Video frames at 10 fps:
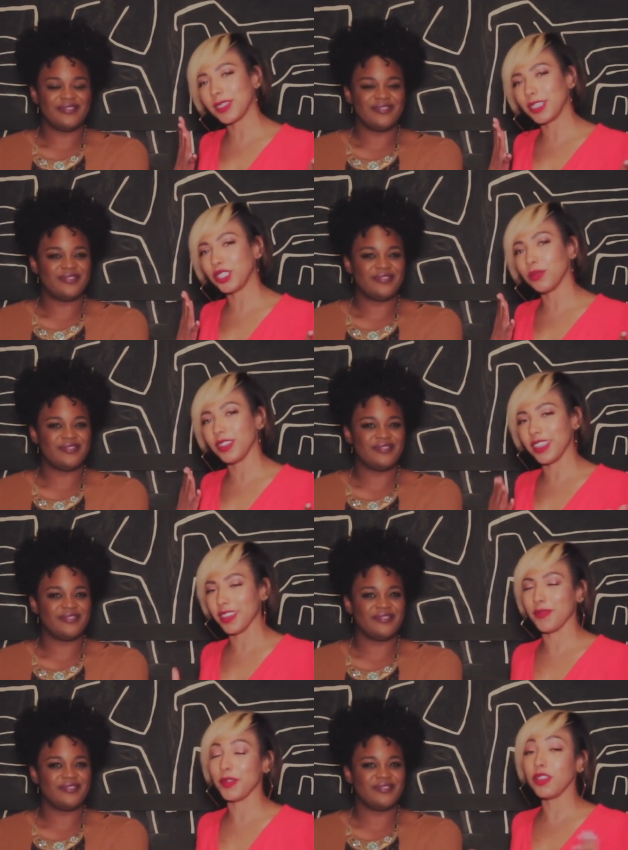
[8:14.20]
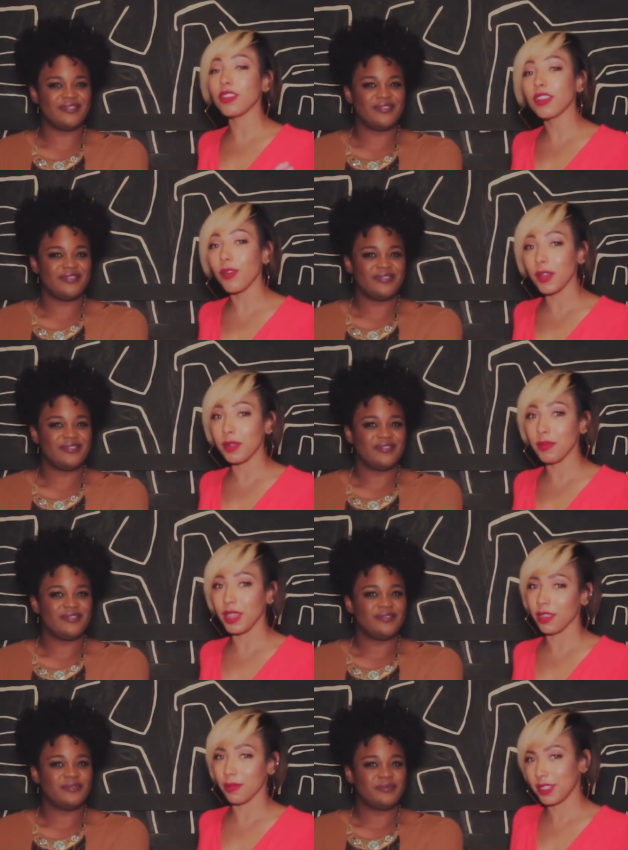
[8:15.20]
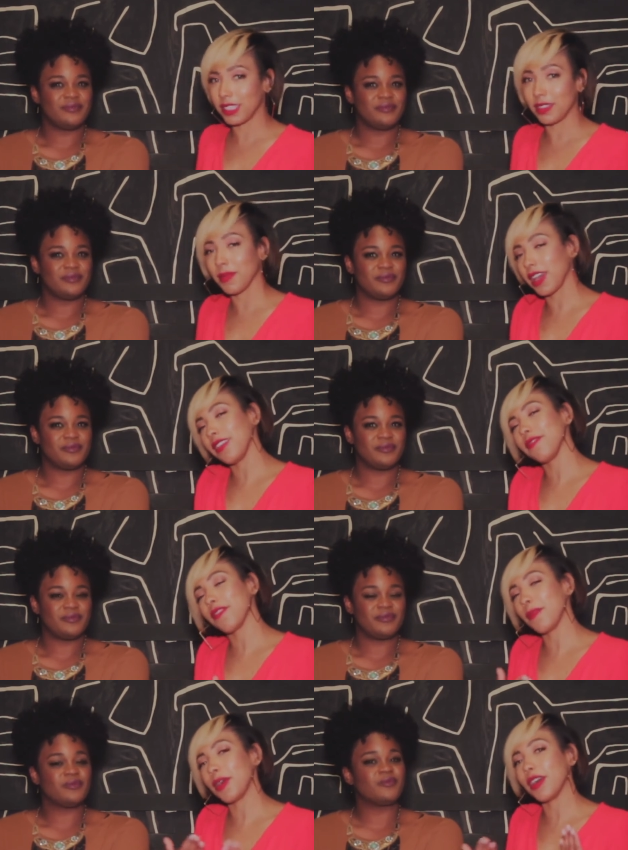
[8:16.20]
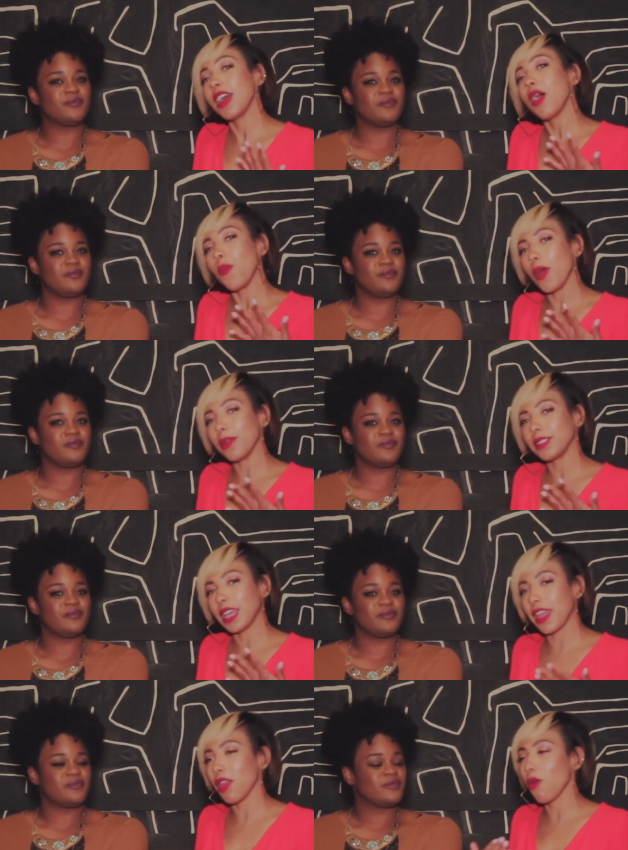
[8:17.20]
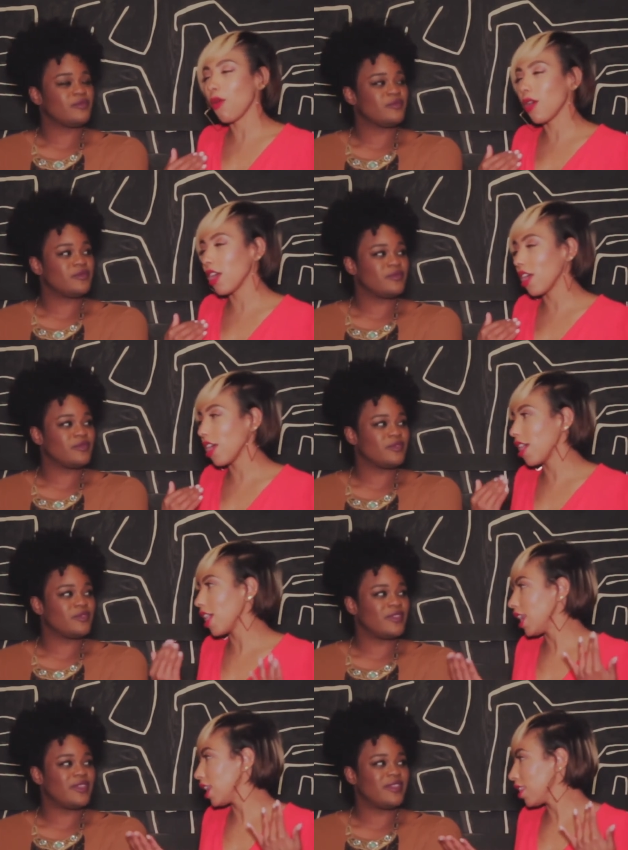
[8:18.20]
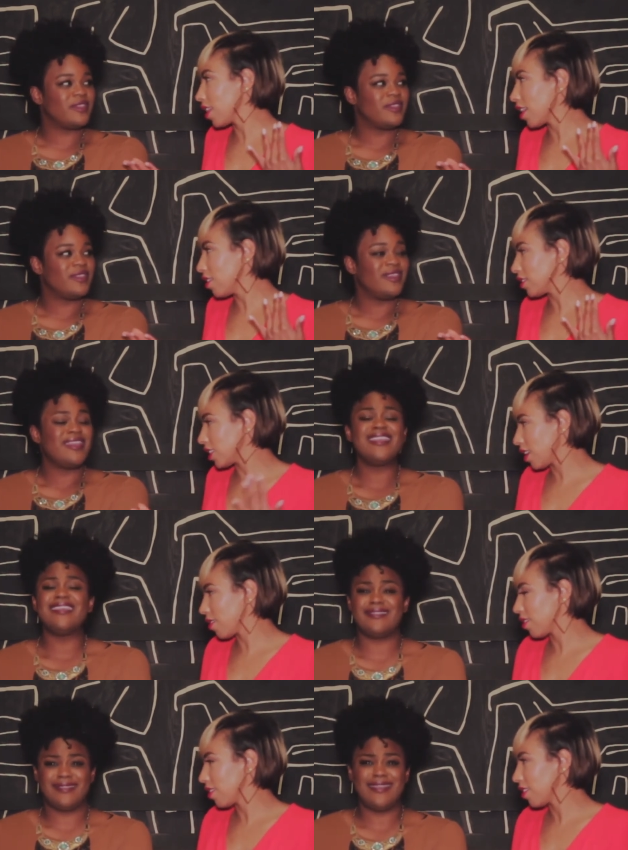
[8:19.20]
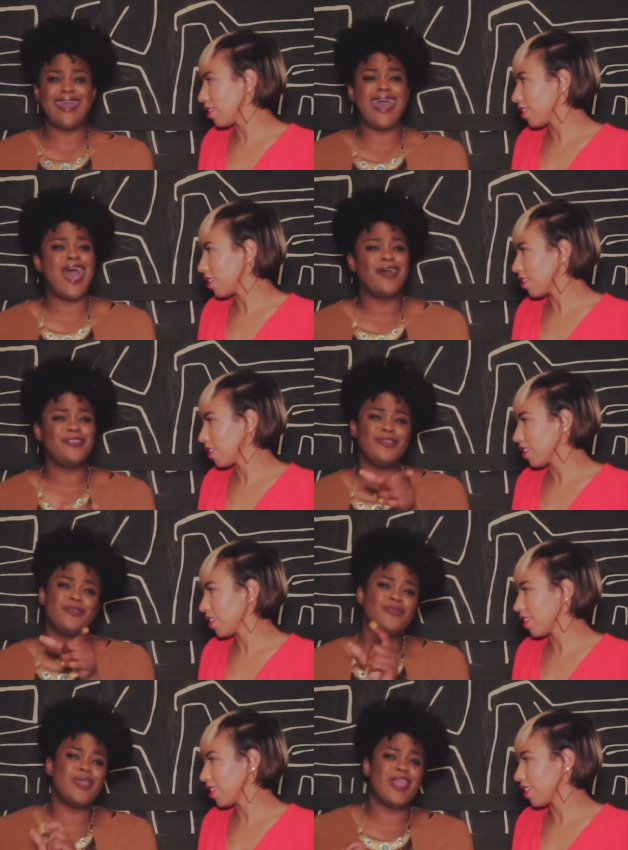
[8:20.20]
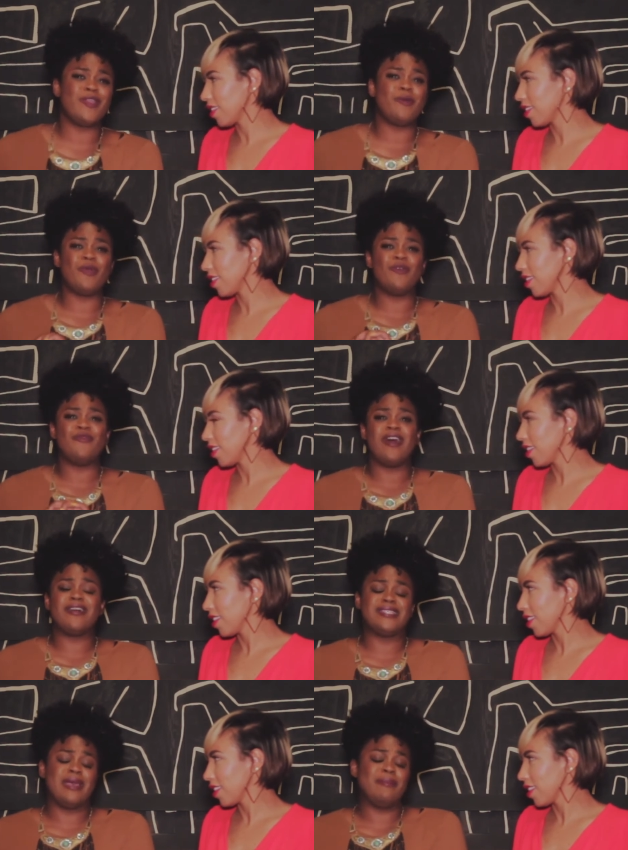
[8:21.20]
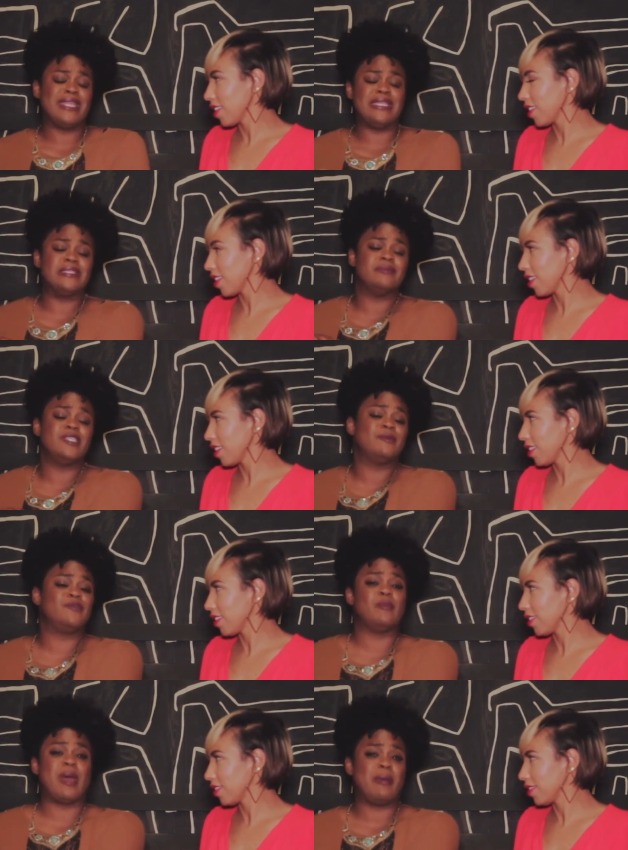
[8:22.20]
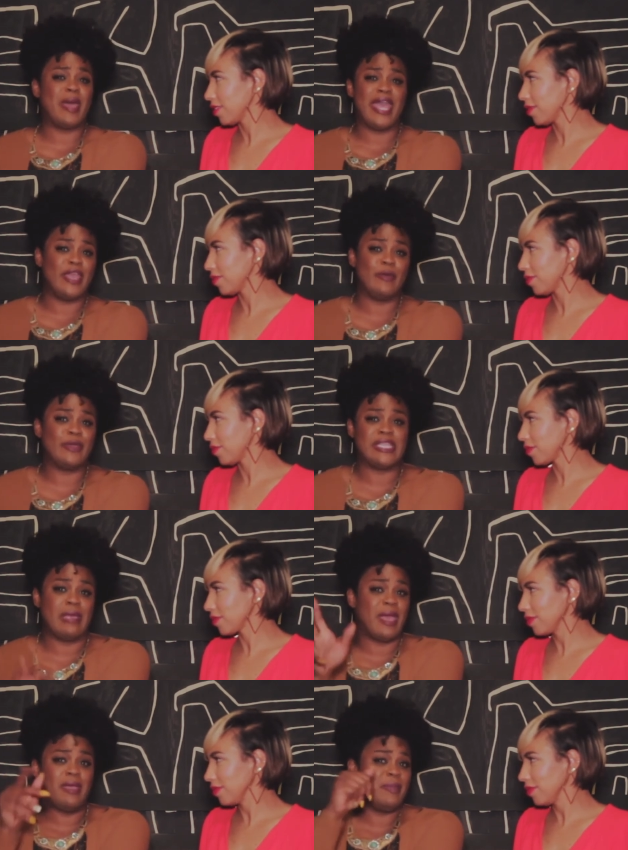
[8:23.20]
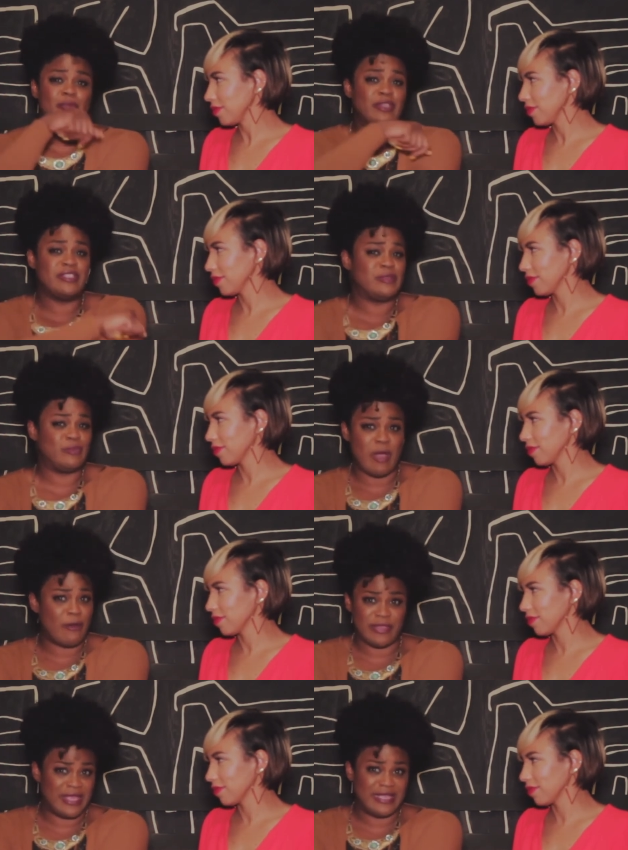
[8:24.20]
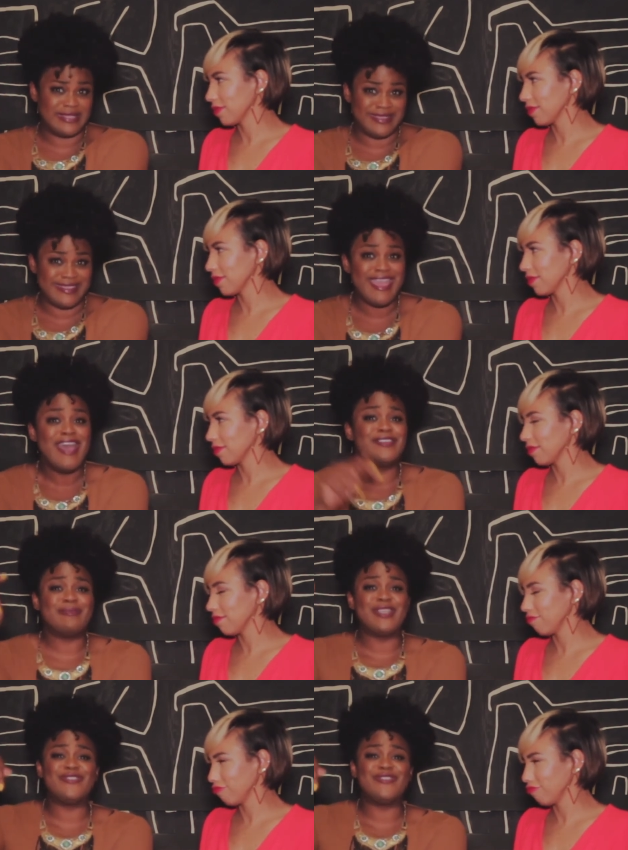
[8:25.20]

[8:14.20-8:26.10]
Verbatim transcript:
Speaker 1: that you would give when you're going to meet up with somebody from a website or anything else? Like,
Speaker 2: yeah, how do you create your profile? Because I might need some tips for my bio, because I might be putting some wrong things in. So make